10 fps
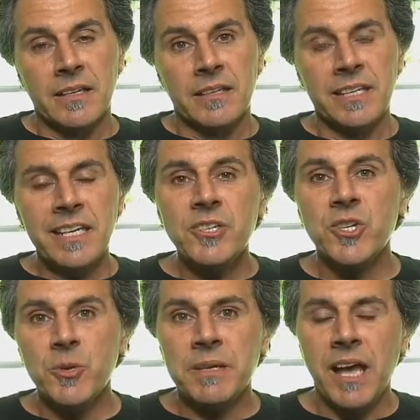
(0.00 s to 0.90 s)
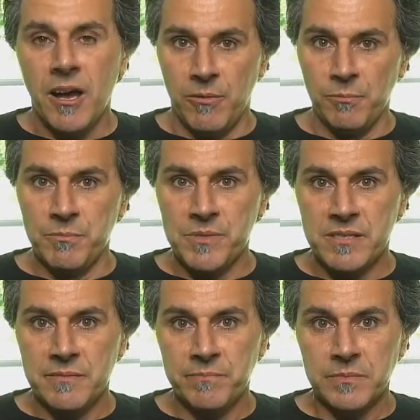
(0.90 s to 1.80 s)
The issue
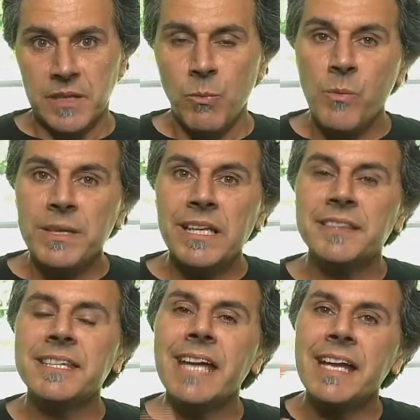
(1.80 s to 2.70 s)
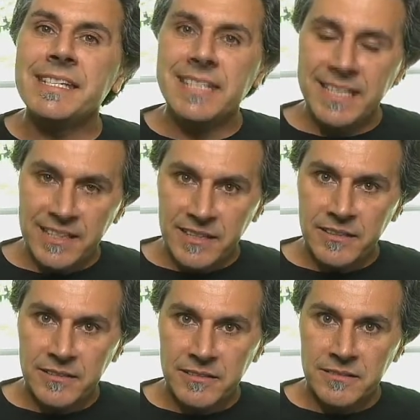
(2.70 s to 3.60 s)
becomes when we let the
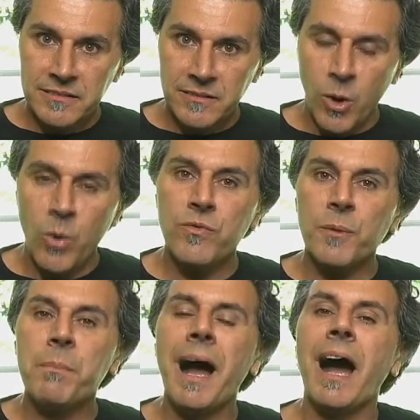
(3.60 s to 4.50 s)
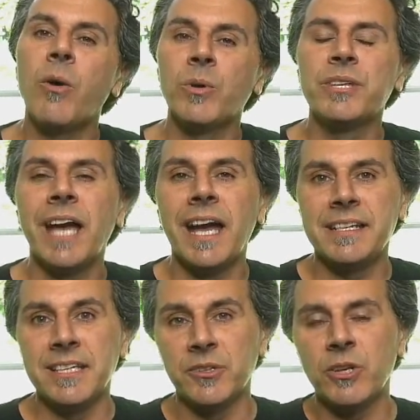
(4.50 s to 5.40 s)
idea overpower the
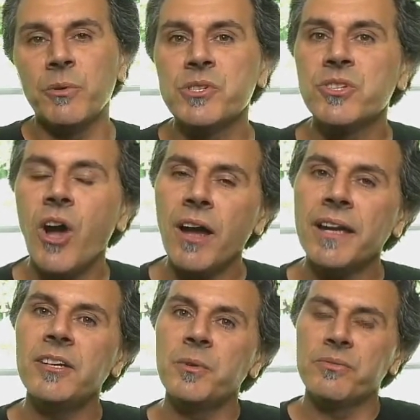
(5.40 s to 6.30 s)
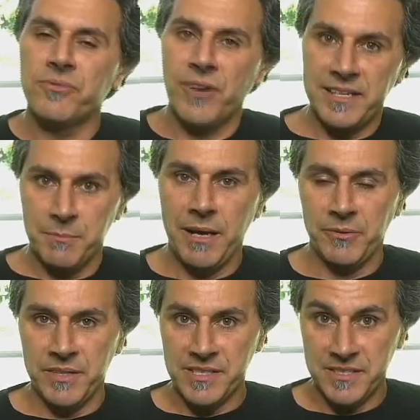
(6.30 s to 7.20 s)
ideal. I was talking to a friend
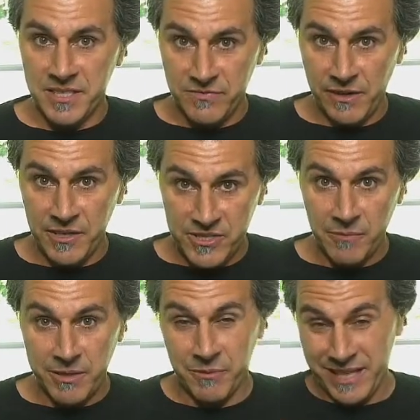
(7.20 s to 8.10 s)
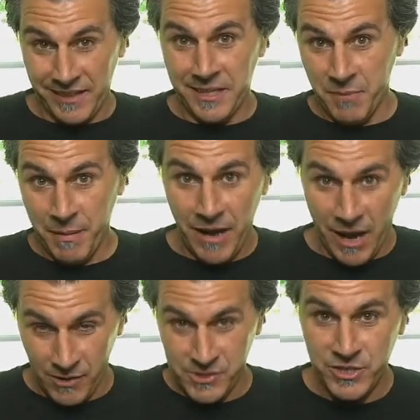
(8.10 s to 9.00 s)
about this very subject. I was telling him about
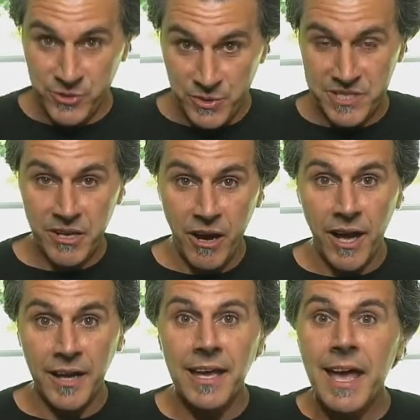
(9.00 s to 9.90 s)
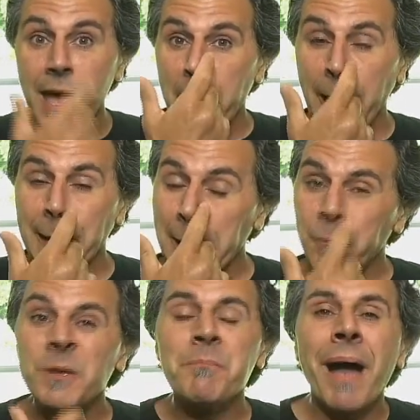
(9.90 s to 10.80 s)
how I was going to do this talk, and he
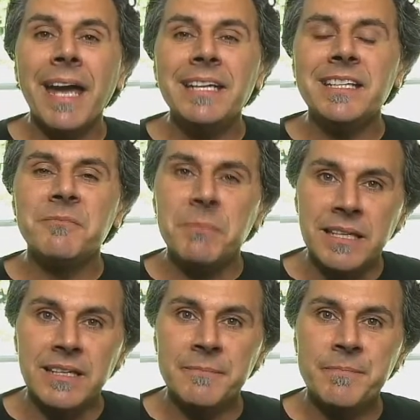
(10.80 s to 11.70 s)
reminded me